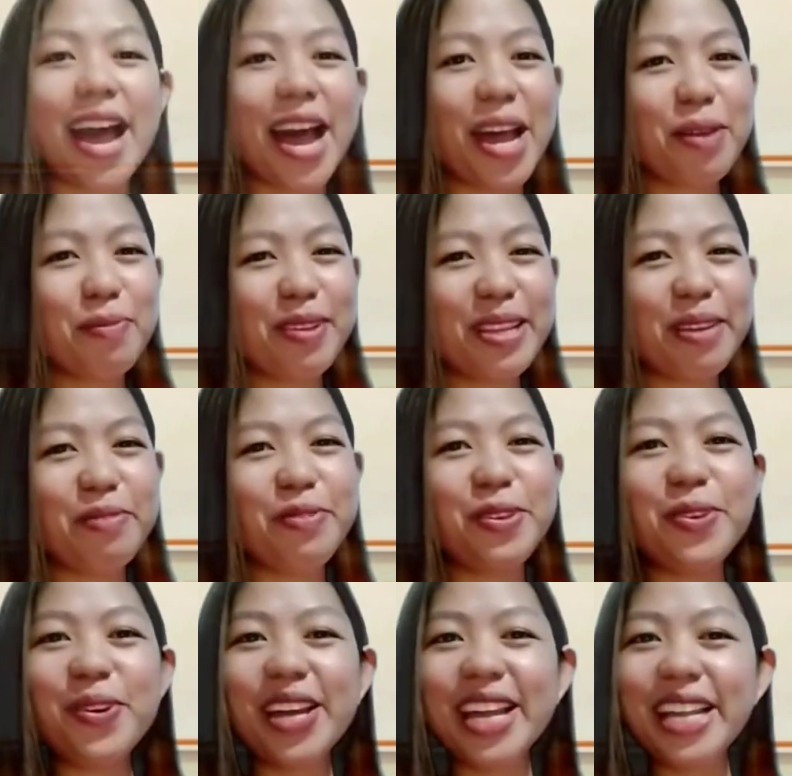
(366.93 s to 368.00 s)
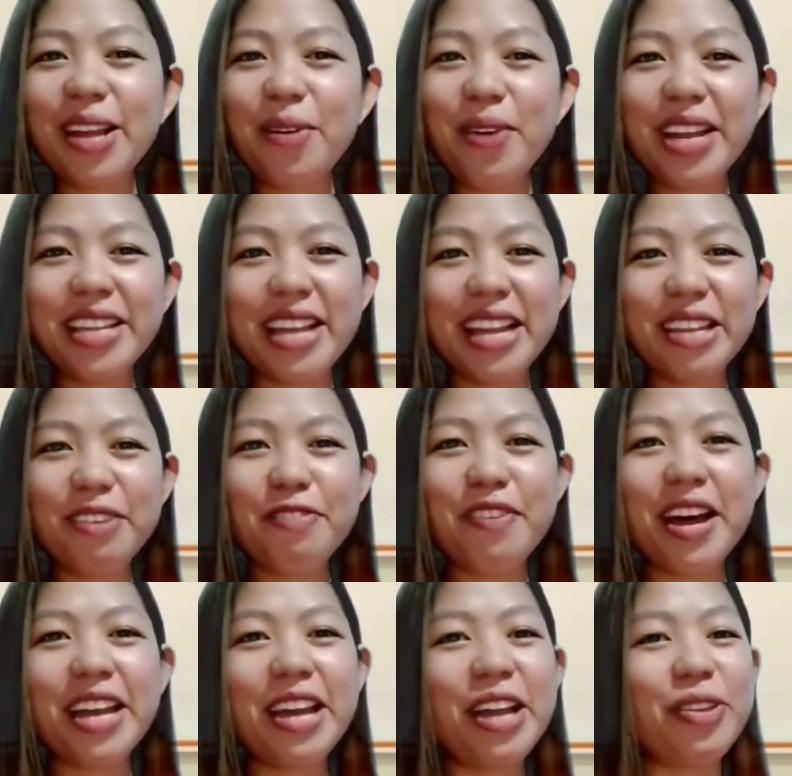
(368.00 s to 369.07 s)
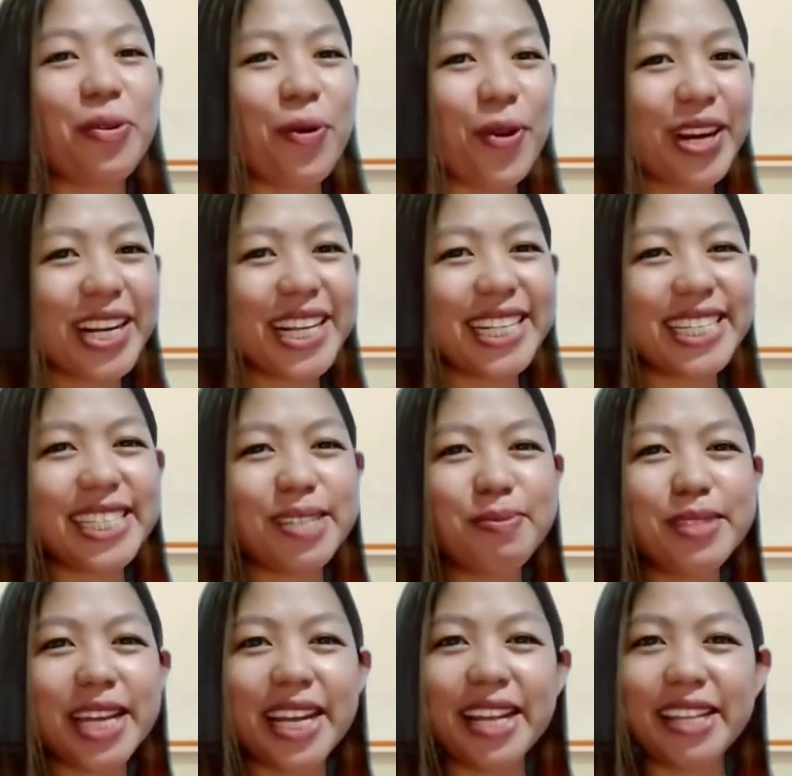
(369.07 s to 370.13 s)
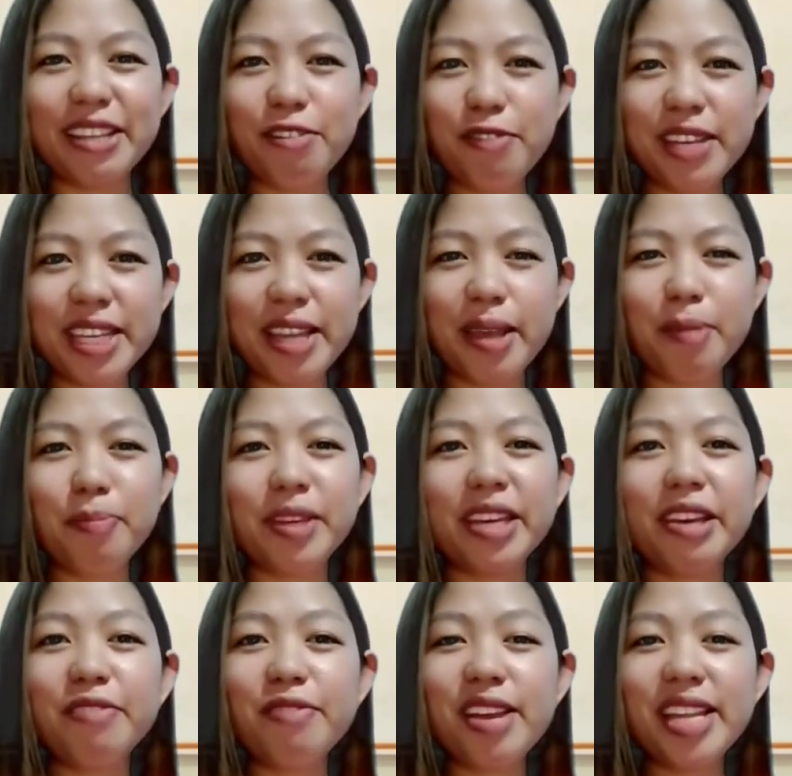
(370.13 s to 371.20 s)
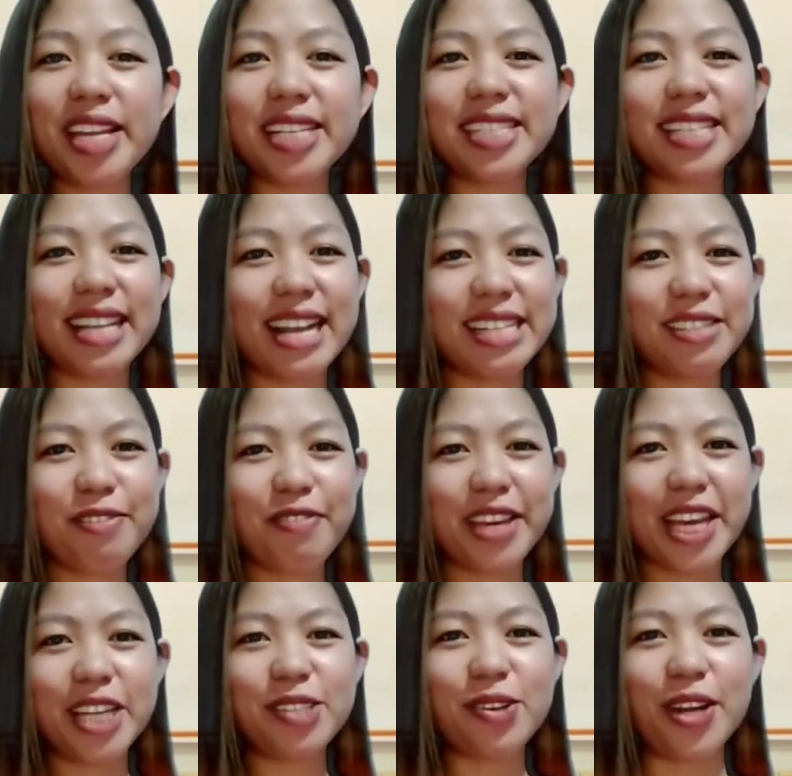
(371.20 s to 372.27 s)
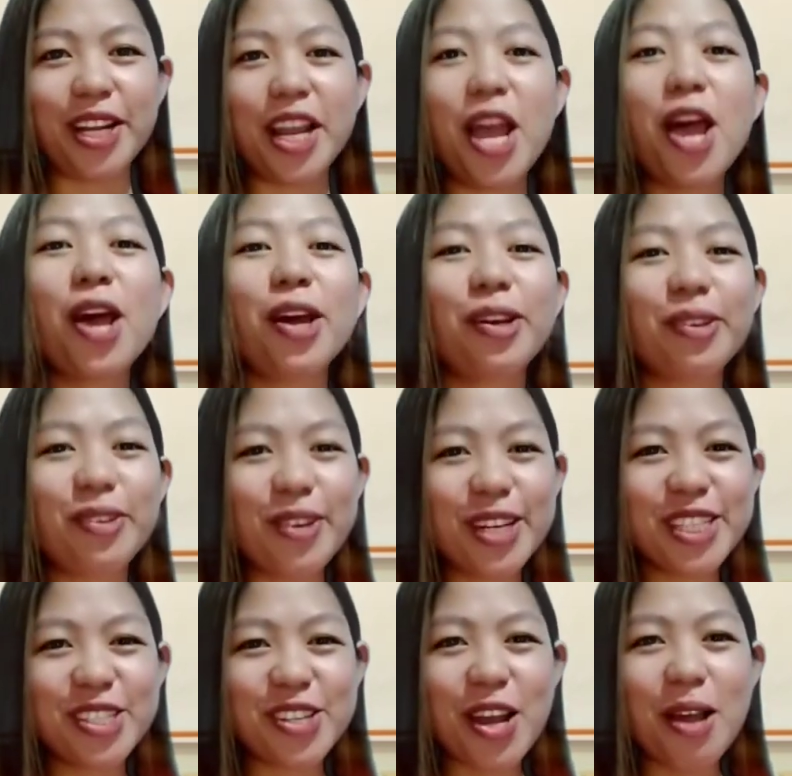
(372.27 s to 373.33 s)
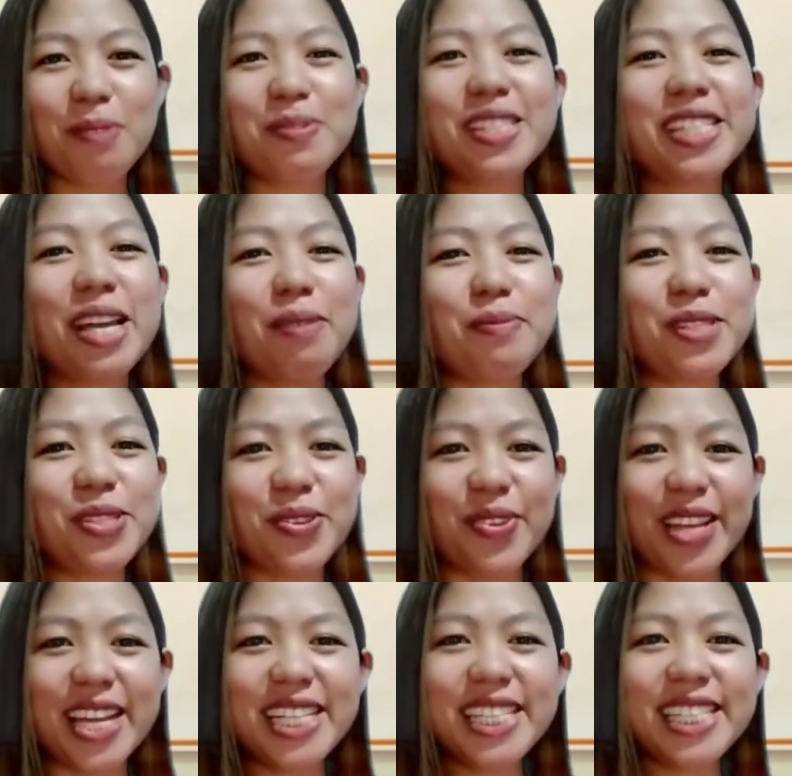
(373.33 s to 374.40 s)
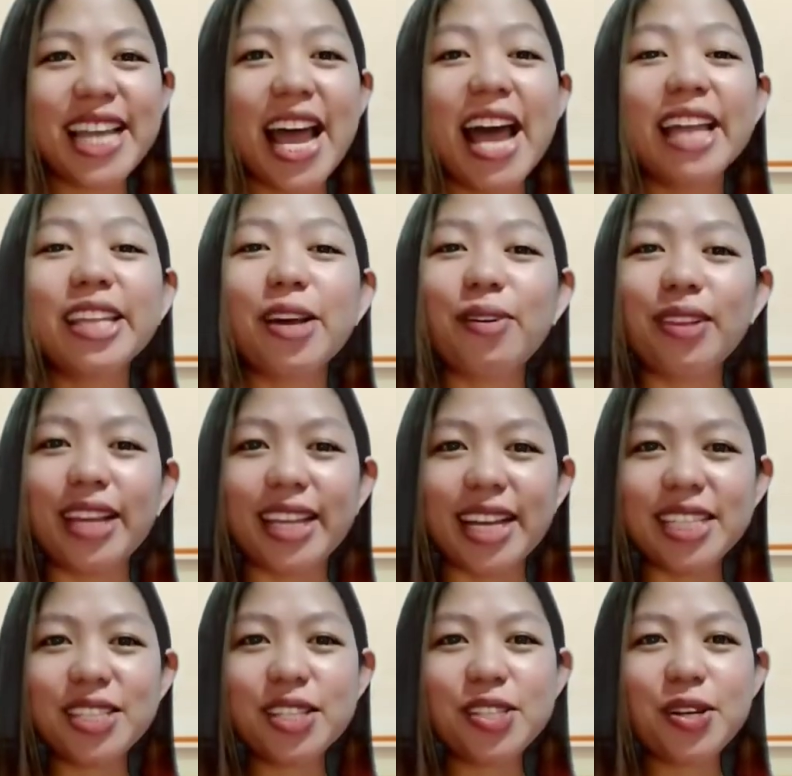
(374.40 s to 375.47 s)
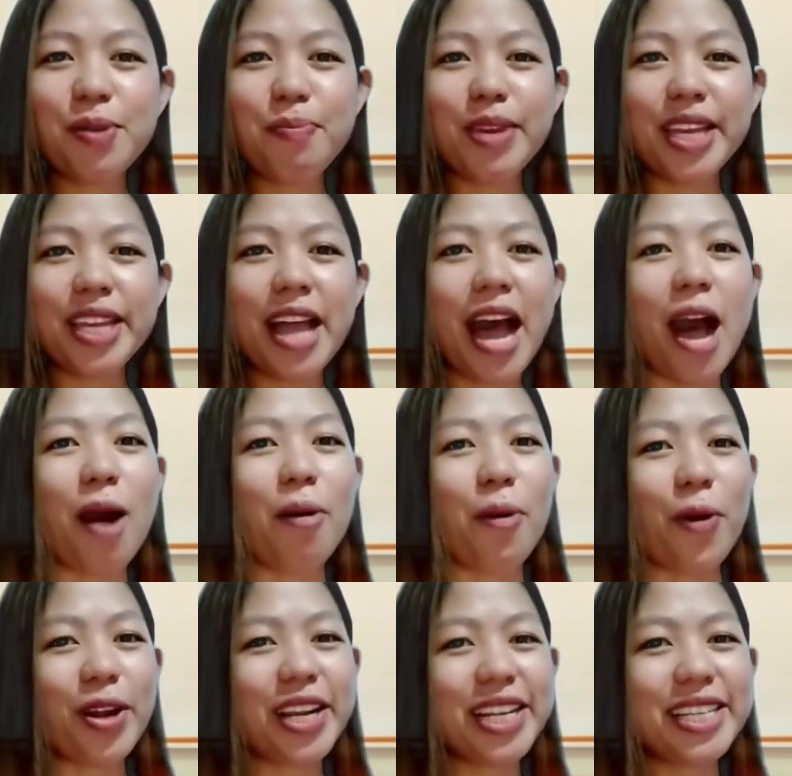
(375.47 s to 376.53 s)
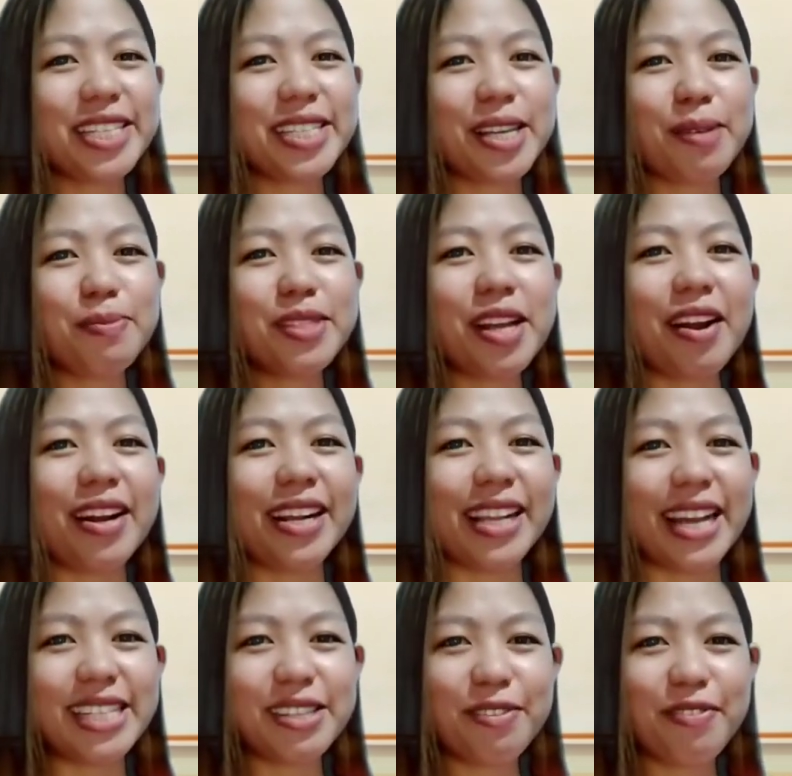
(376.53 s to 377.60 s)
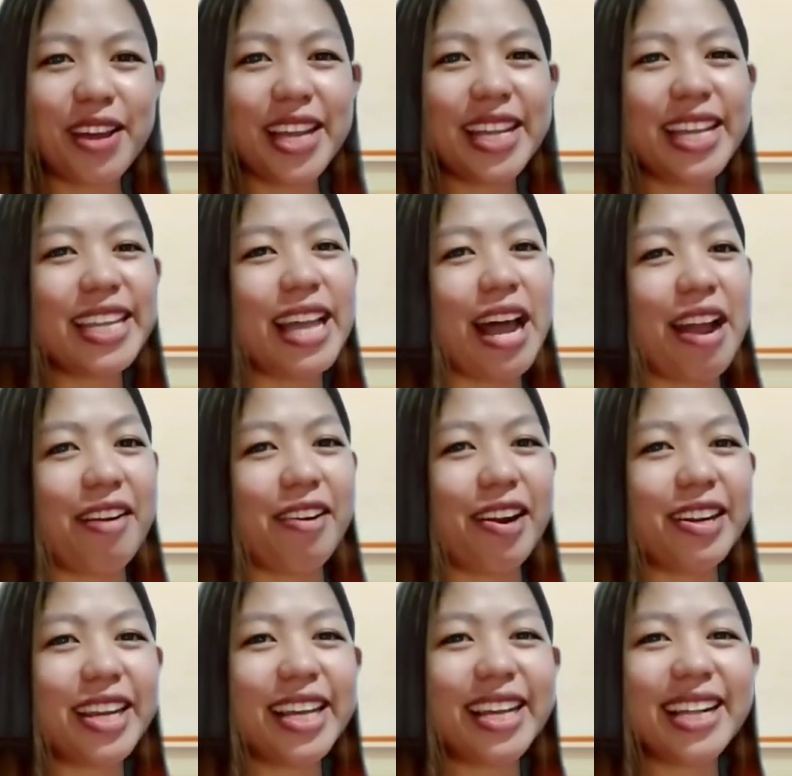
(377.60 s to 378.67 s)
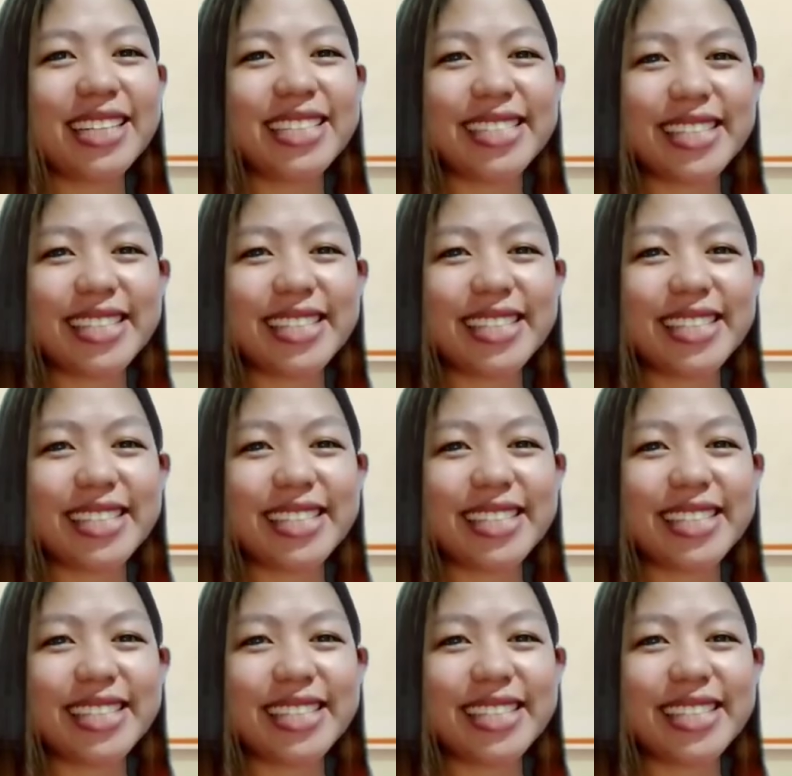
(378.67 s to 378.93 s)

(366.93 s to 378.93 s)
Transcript: I believe you can now identify an organism's scientific name given its classification. Good job, STEM students! Now let us determine how organisms are classified in a hierarchical